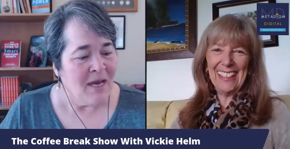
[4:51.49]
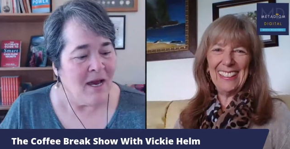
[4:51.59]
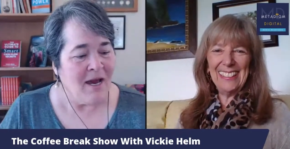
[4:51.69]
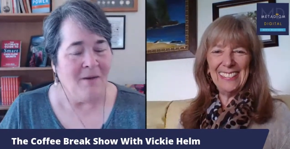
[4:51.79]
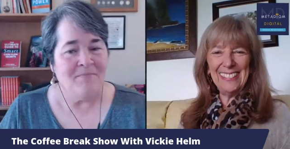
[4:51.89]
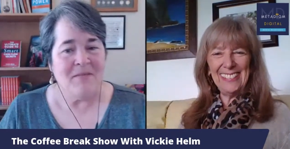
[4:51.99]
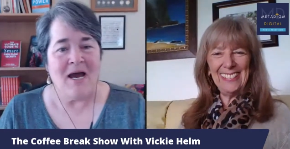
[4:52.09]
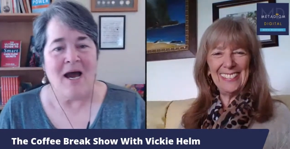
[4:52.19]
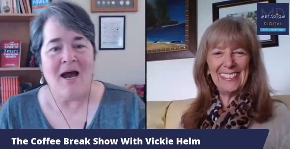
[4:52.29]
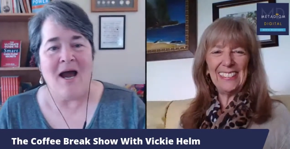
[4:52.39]
Speaker 1: um,
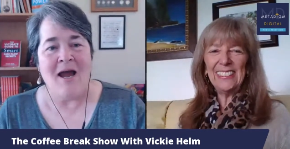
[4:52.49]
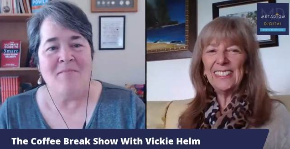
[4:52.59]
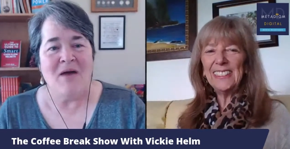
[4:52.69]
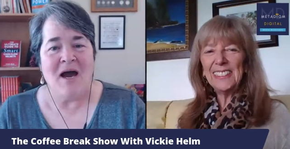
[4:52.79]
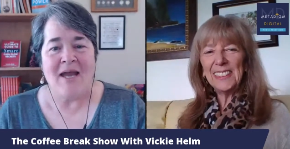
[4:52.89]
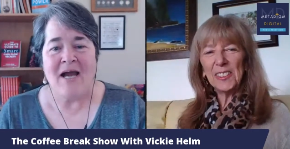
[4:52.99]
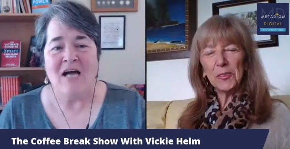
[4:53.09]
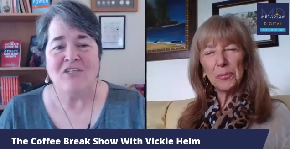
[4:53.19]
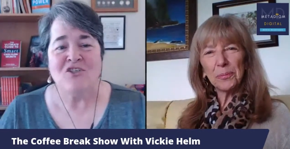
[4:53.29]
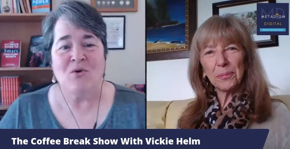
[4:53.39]
I'm, I
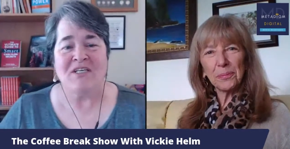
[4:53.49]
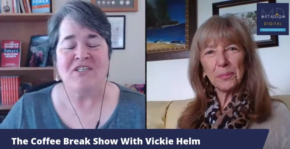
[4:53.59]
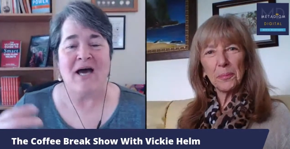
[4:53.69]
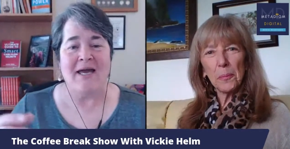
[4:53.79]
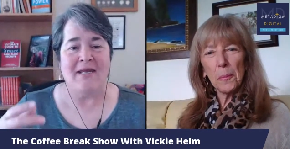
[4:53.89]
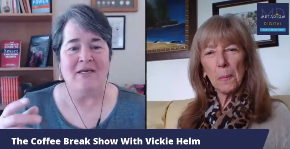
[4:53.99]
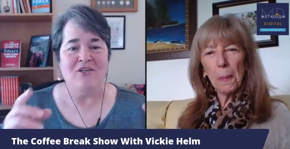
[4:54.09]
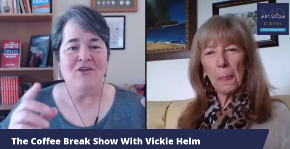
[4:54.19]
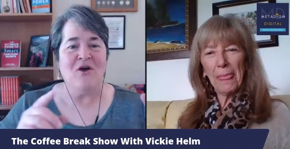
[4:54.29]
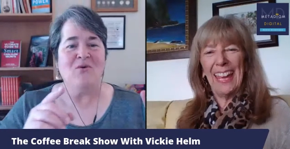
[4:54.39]
got so excited.
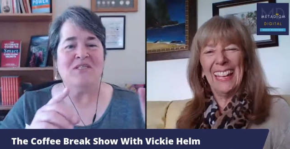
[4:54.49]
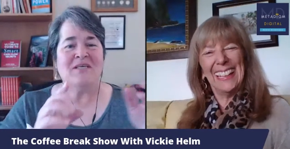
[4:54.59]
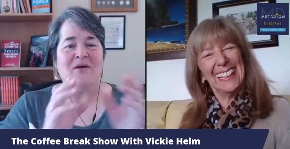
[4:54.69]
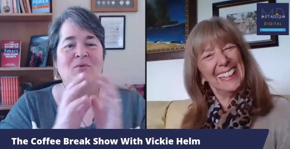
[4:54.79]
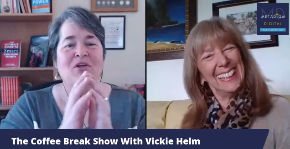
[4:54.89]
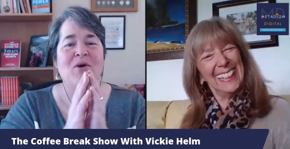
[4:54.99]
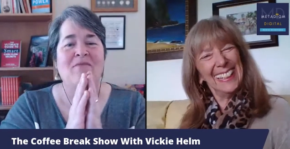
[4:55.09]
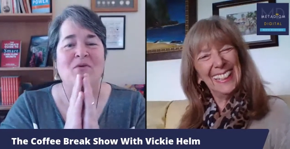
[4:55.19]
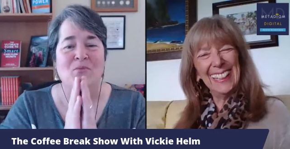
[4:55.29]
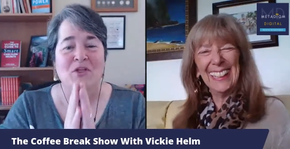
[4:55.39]
You know, it's like when you have
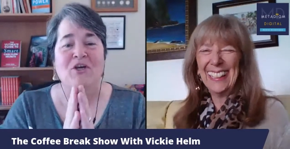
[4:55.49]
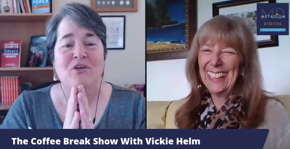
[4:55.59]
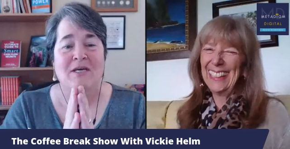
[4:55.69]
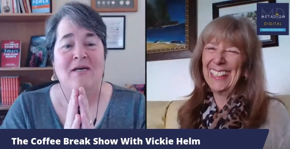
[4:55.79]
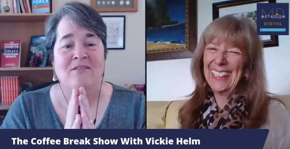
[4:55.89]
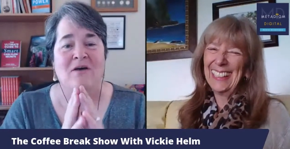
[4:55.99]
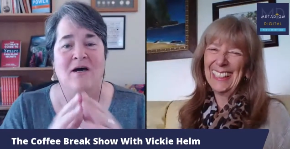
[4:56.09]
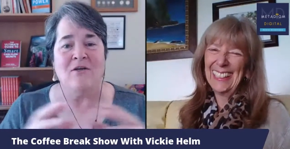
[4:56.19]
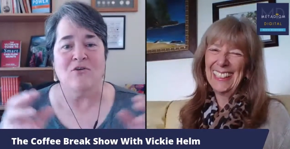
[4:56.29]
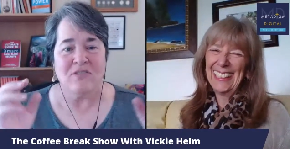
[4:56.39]
a really good guest
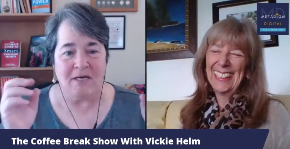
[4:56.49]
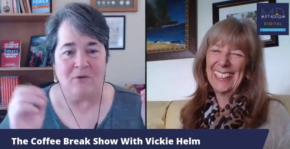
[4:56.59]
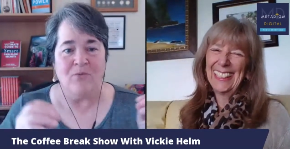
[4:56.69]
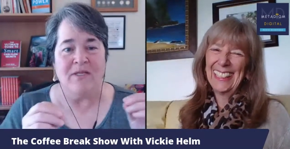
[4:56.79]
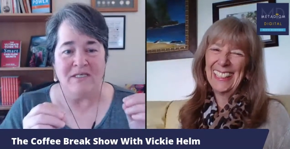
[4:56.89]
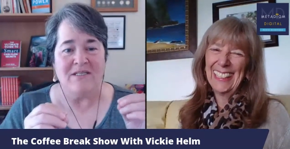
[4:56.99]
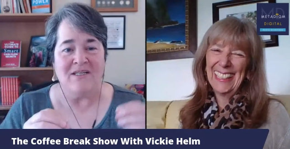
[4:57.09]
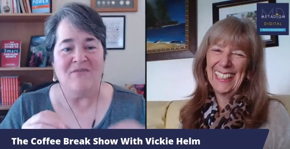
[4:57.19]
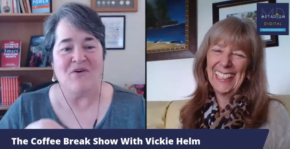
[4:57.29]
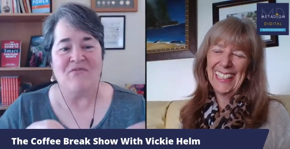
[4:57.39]
on who's going to really
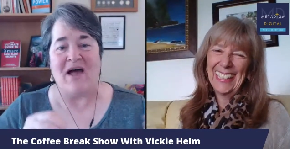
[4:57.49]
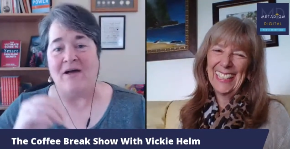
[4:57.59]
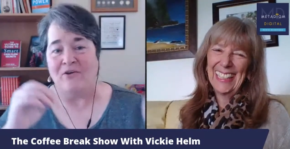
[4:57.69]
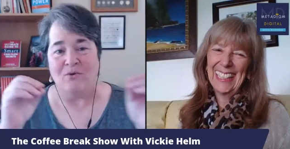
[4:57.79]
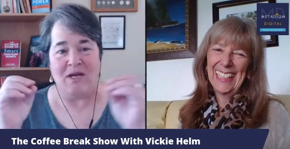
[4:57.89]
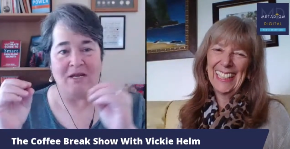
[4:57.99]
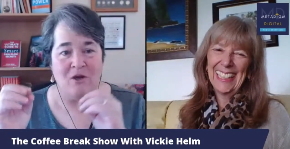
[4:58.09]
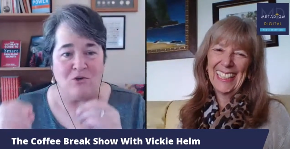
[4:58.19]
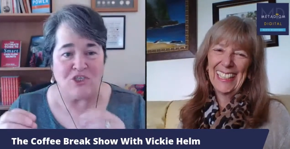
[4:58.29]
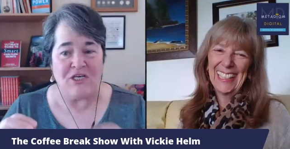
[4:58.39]
deliver value, and I
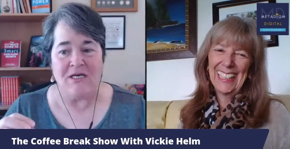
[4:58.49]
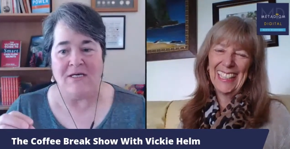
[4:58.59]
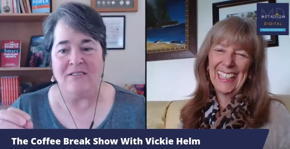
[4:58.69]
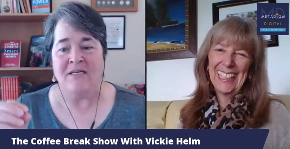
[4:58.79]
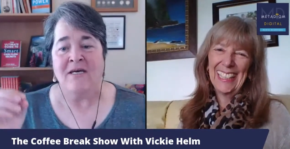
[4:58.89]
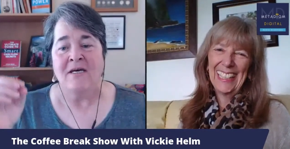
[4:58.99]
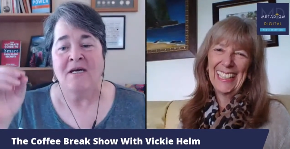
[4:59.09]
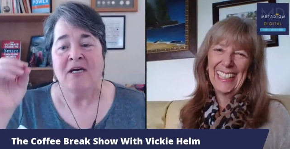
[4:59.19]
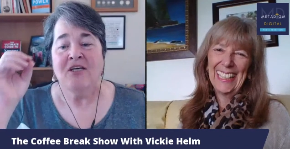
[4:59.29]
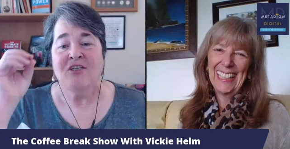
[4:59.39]
know she is.
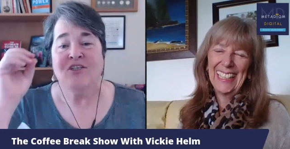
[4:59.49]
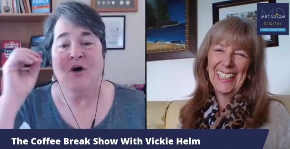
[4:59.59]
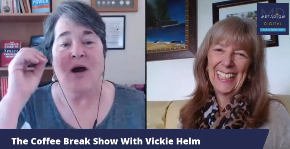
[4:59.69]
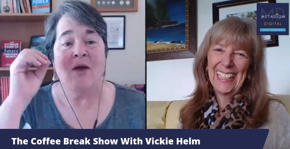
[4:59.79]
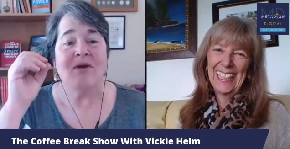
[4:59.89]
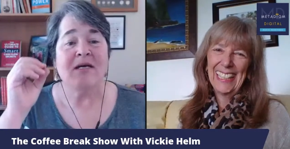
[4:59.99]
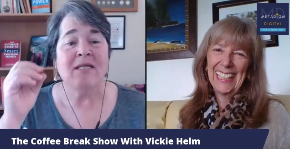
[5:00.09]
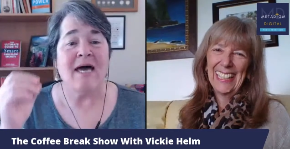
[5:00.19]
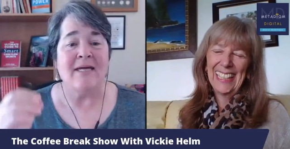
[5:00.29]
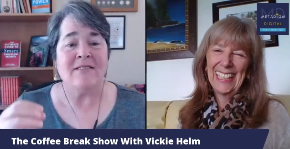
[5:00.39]
So I want to
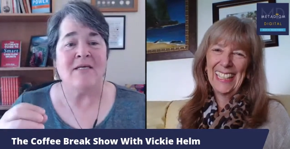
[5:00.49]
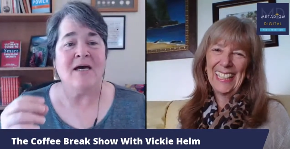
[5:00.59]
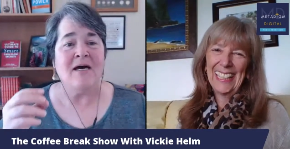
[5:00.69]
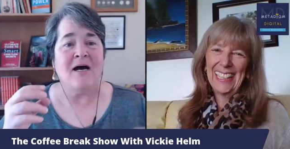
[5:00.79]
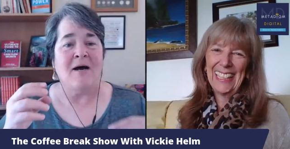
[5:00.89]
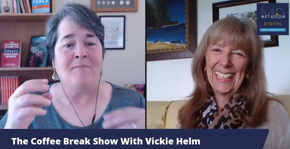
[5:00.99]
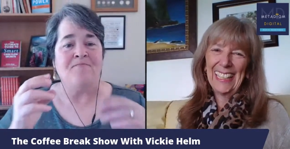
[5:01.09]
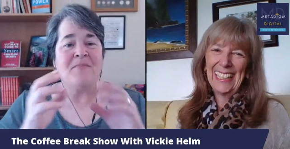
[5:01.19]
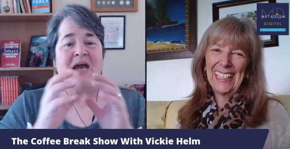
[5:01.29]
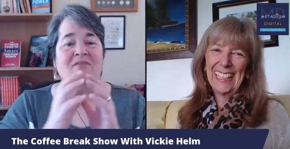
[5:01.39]
let um,
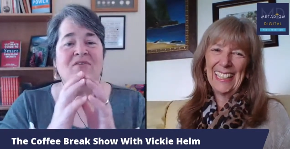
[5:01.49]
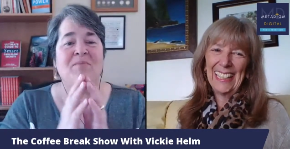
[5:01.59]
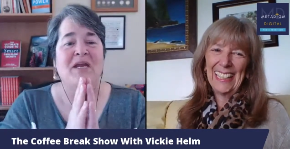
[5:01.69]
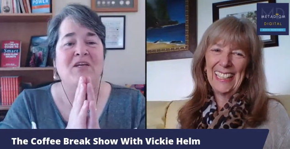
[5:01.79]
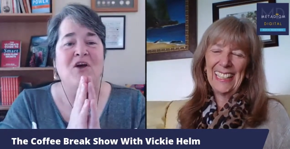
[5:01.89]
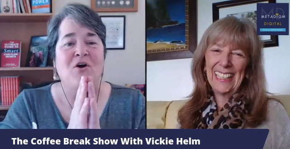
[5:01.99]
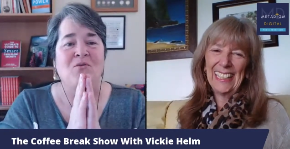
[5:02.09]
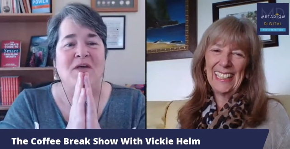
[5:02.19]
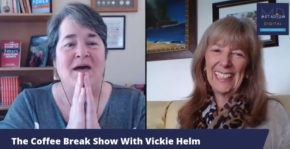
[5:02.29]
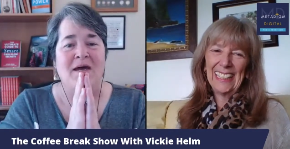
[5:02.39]
everybody know
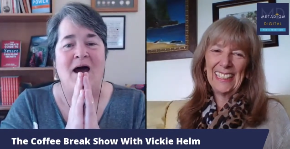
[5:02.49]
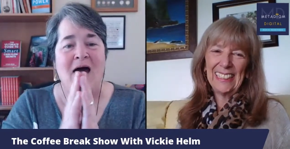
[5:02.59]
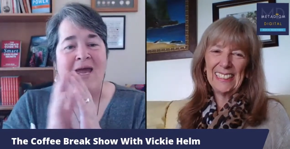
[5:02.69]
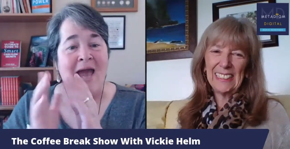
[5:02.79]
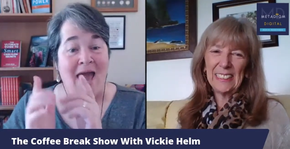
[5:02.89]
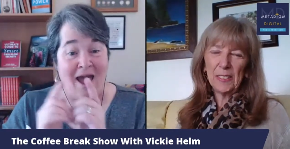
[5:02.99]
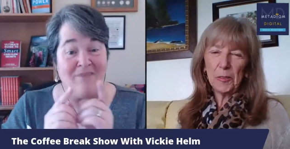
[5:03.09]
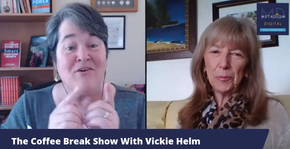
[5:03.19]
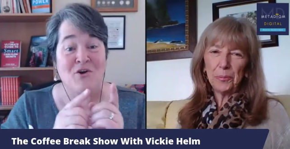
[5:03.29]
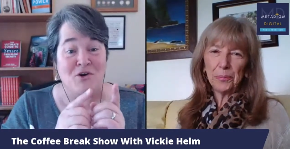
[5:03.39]
that I have
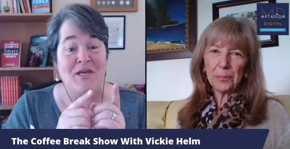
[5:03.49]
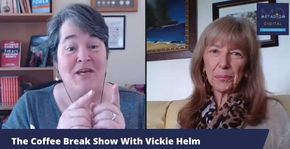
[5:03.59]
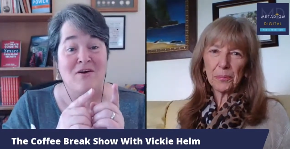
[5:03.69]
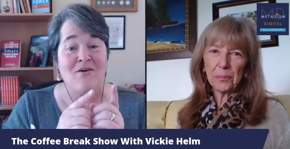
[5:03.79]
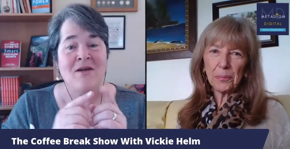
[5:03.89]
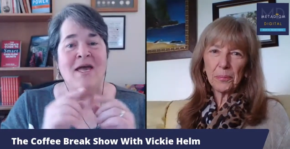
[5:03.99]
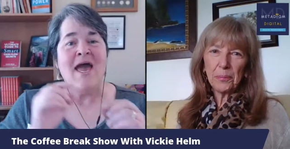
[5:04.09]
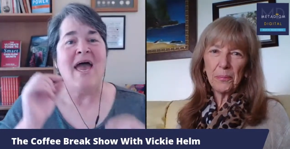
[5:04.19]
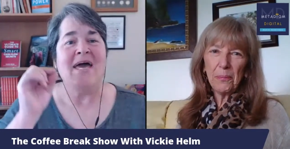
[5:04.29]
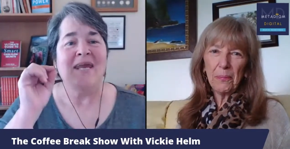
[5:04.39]
her here
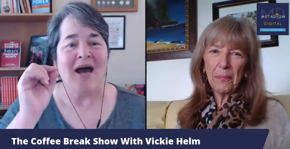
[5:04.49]
and